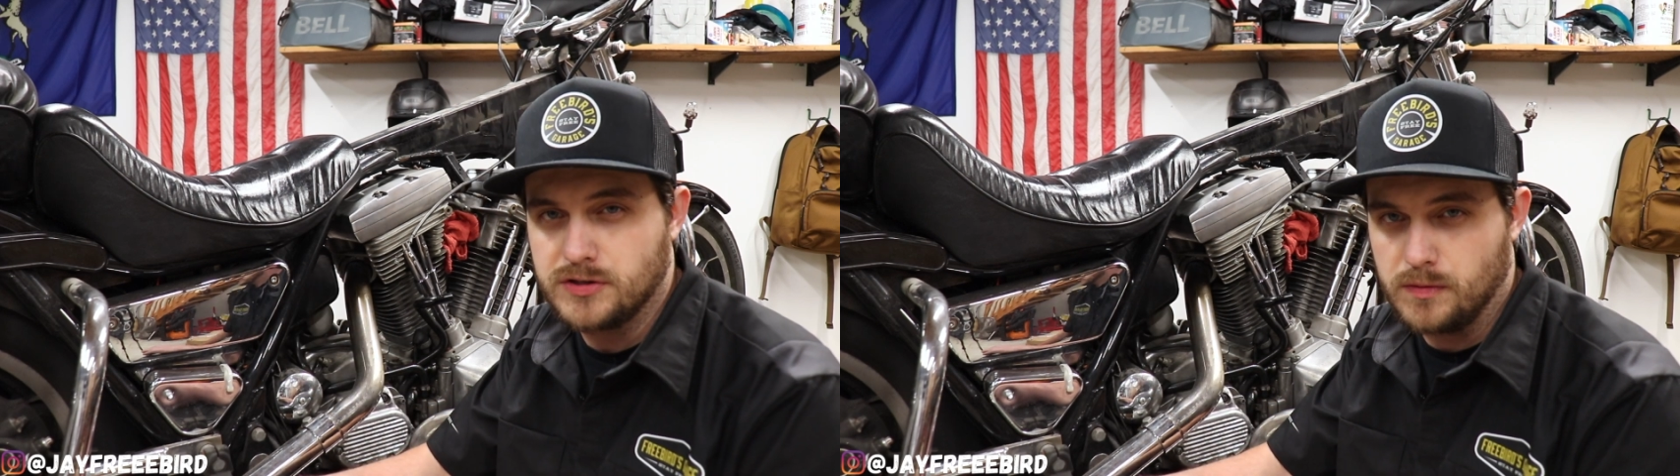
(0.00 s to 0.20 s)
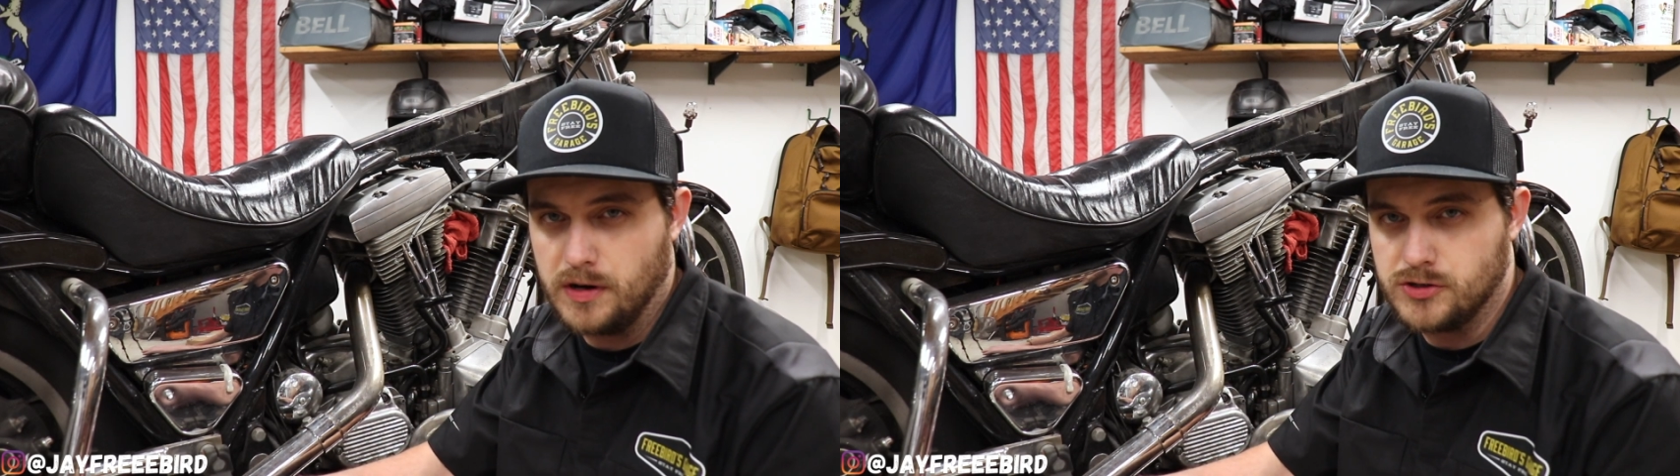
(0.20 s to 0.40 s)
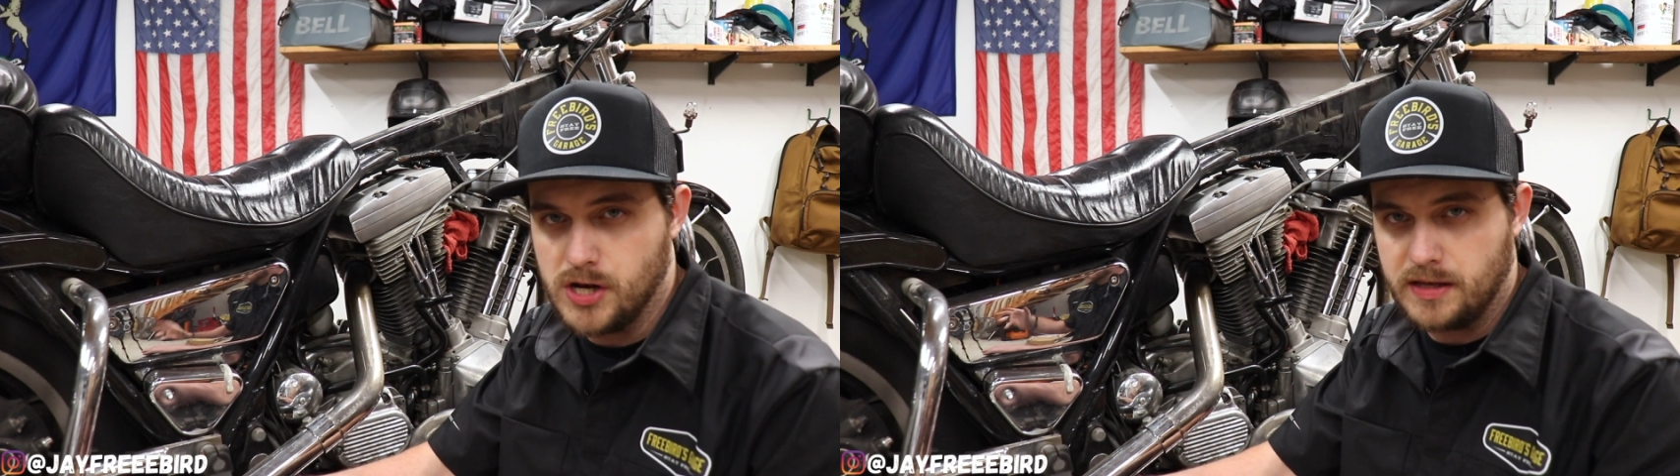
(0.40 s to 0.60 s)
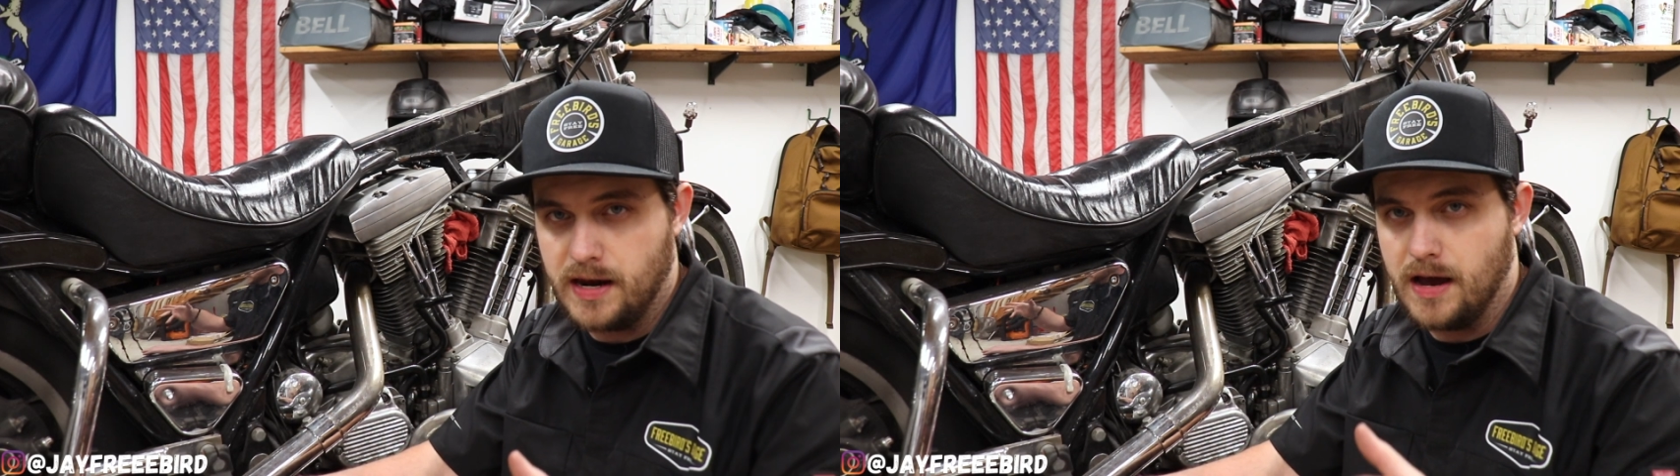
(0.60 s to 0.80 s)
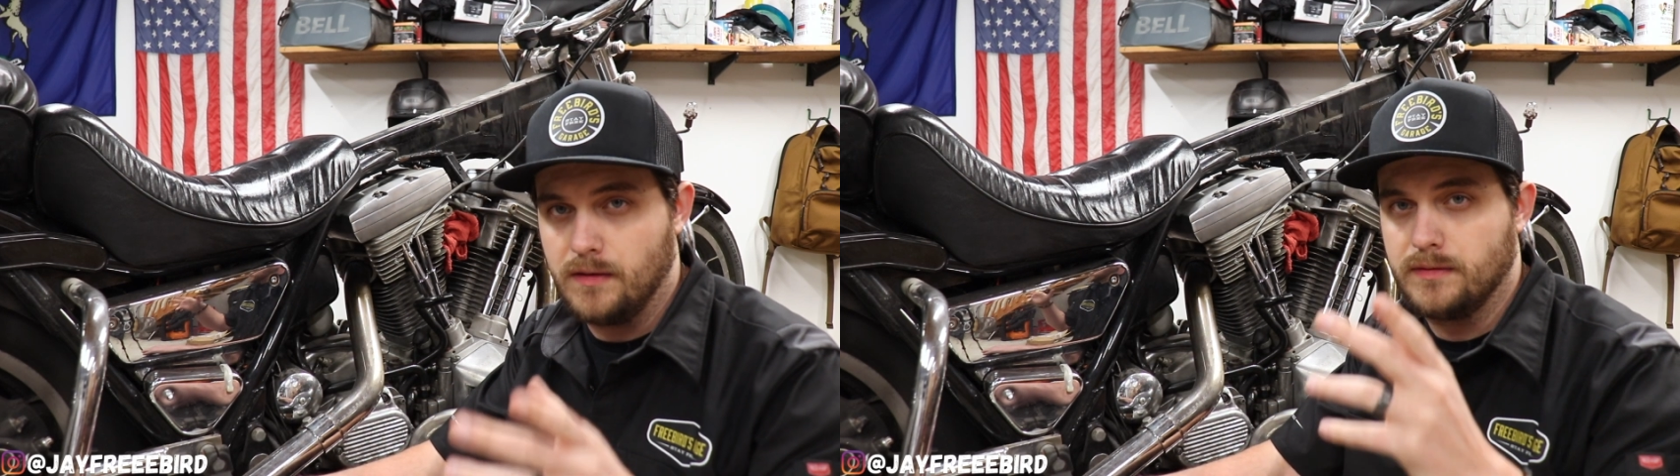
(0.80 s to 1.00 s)
So we're gonna check it
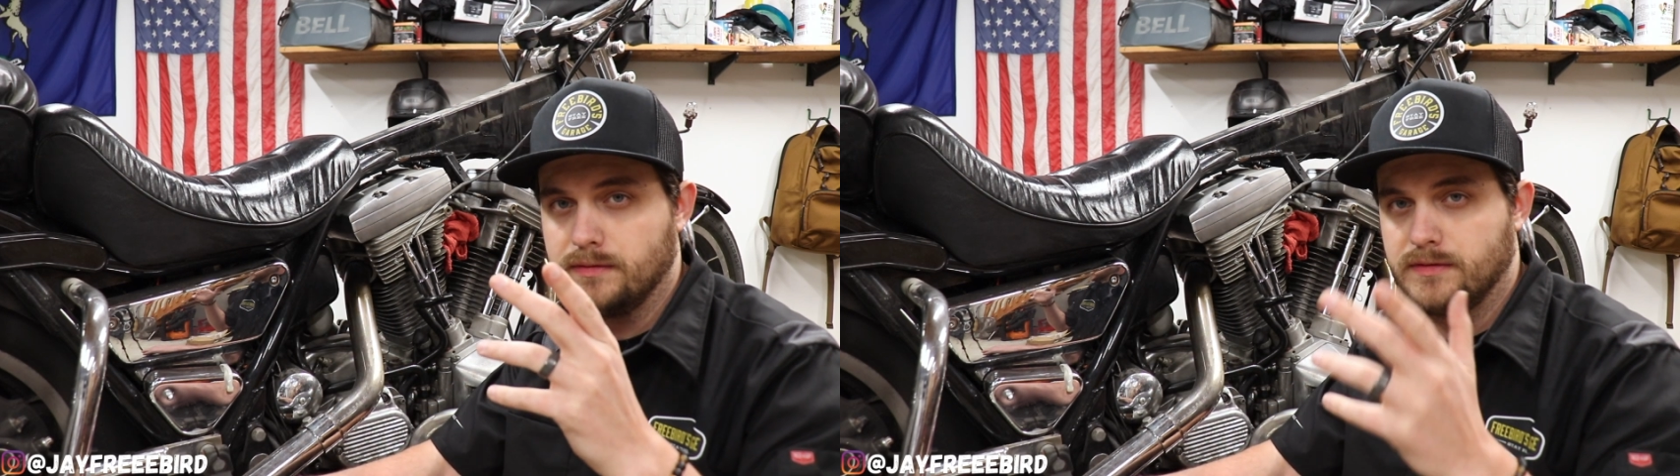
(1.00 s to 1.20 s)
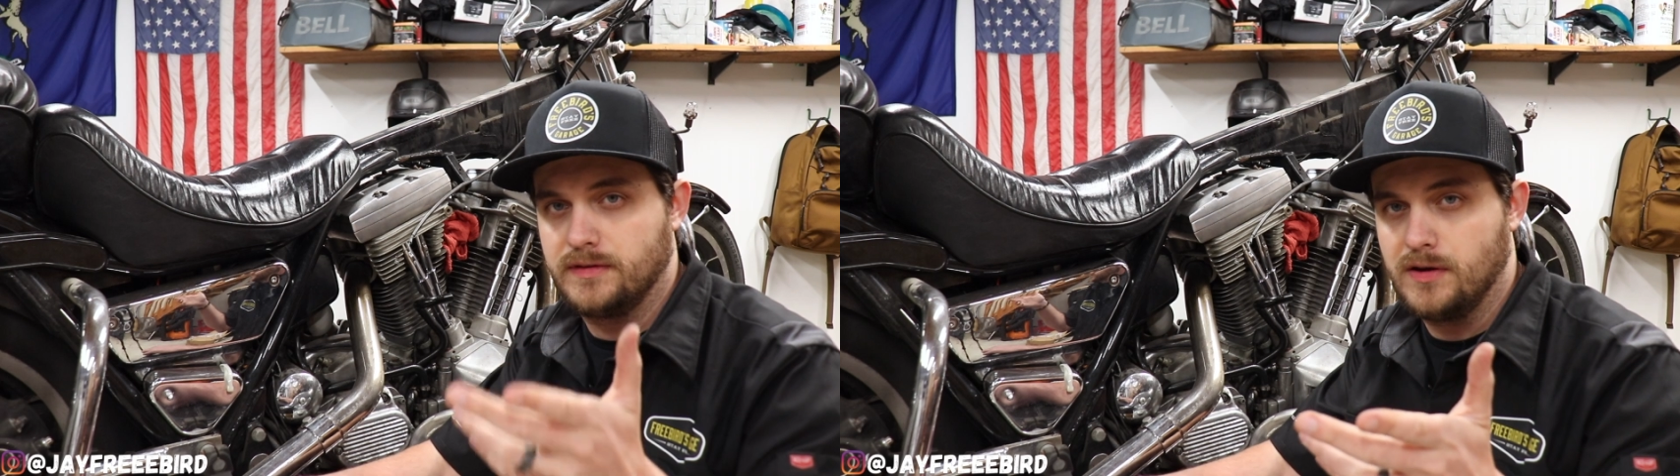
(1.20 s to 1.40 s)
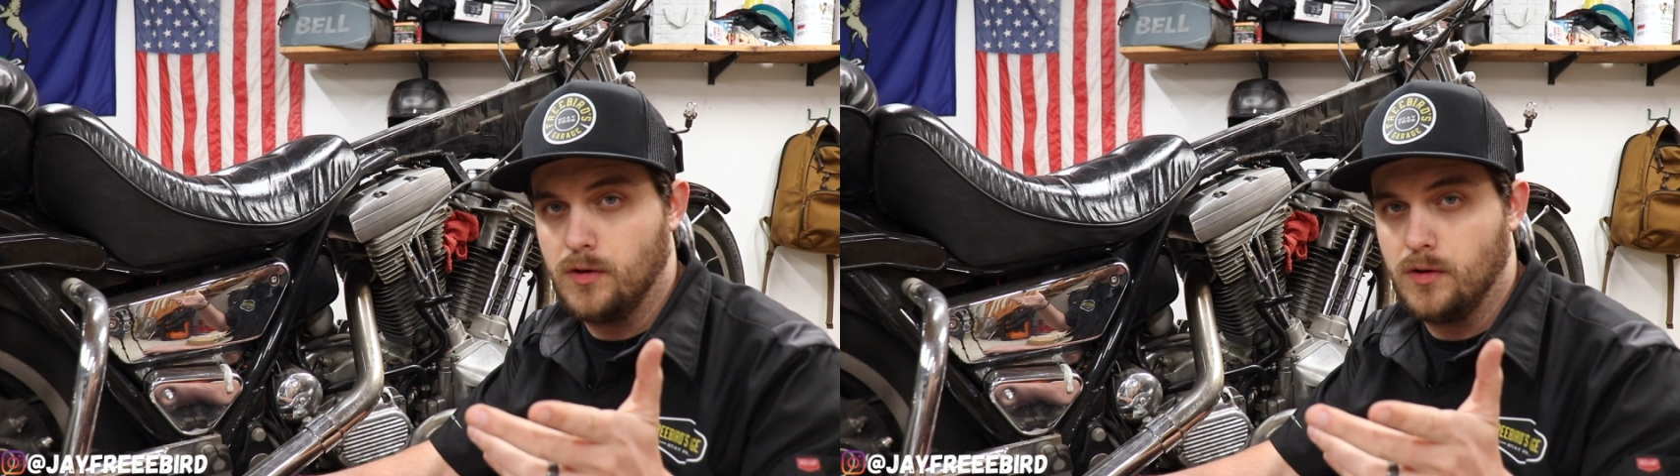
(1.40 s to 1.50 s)
out, see,